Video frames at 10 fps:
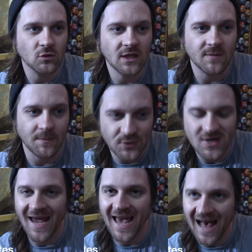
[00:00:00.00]
it will need to be
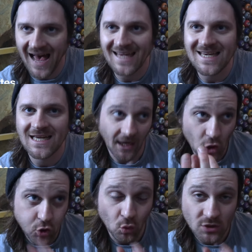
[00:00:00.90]
pretty high and
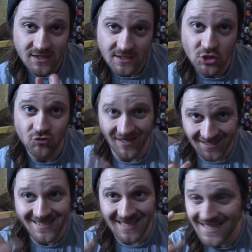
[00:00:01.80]
close to the
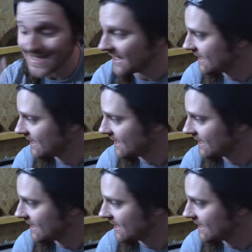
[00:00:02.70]
string to hear